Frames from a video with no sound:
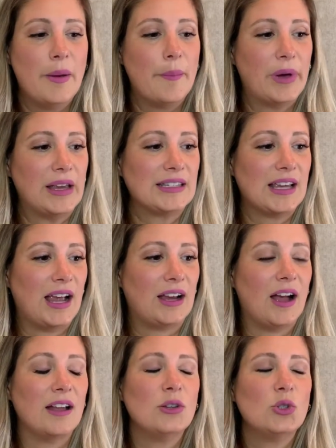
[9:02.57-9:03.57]
But I
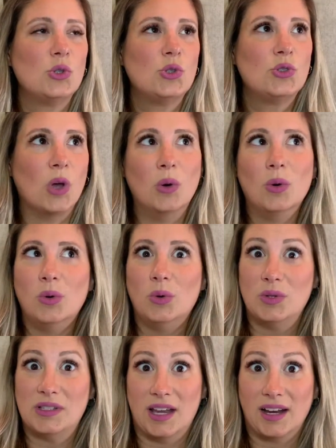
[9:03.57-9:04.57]
got
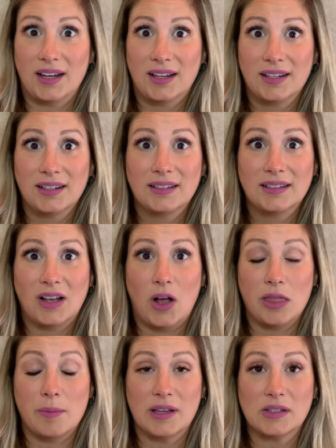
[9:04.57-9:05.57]
so sick
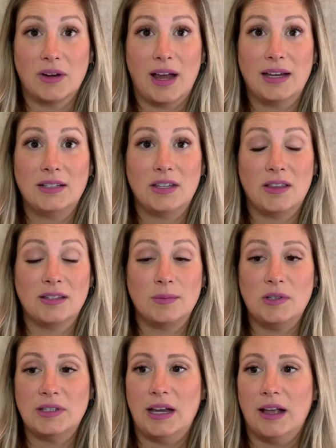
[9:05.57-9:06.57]
on the bus ride to this
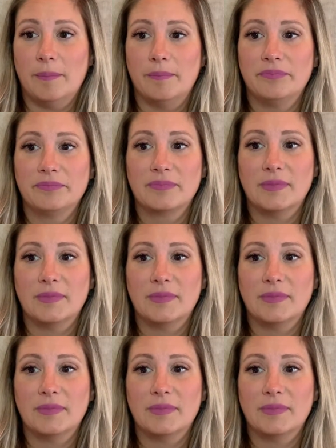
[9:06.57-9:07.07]
museum.